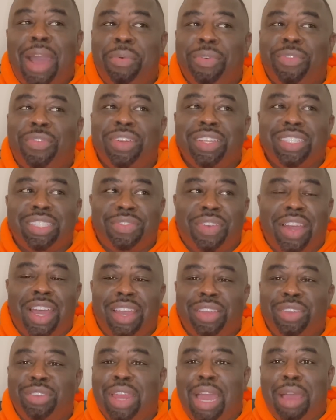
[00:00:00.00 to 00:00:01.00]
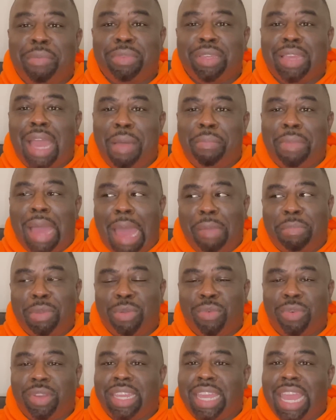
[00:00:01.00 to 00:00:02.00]
First of all, you know, I be
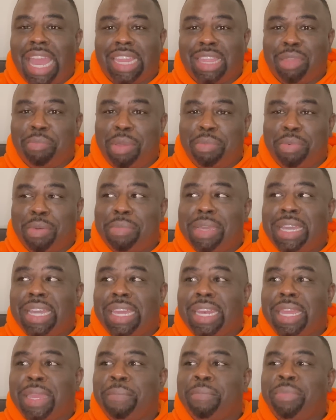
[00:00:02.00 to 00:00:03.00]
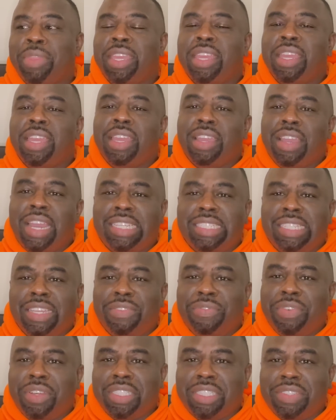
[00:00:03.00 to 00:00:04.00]
wanting to count the people money. I
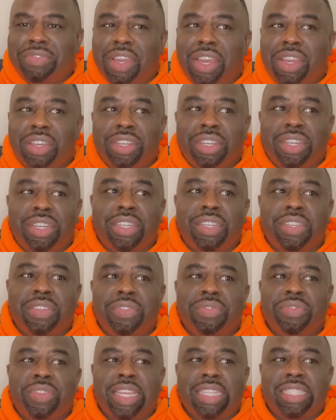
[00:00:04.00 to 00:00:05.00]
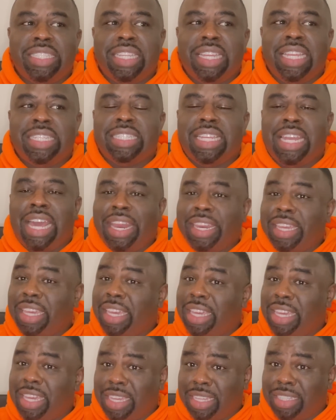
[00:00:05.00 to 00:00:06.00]
said, first of all, girl, that's a lot of
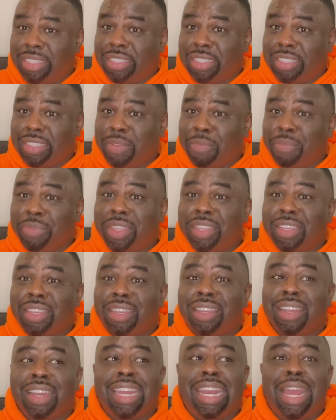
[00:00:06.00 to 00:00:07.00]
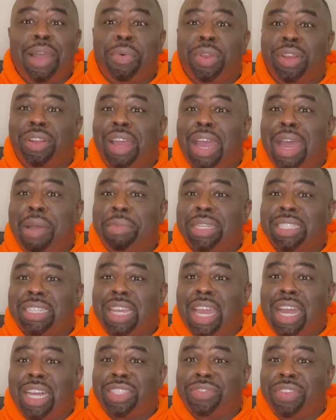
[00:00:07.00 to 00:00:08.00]
kids. Girl, and I want to know how much it
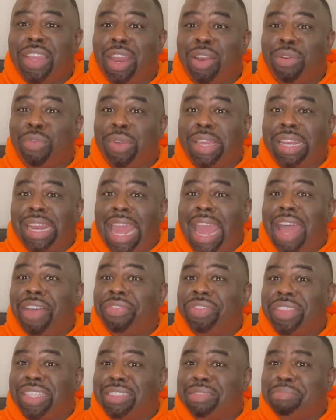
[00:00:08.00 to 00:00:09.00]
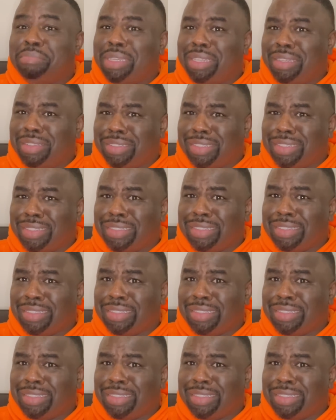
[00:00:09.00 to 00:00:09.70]
costs for y'all to rent out this building.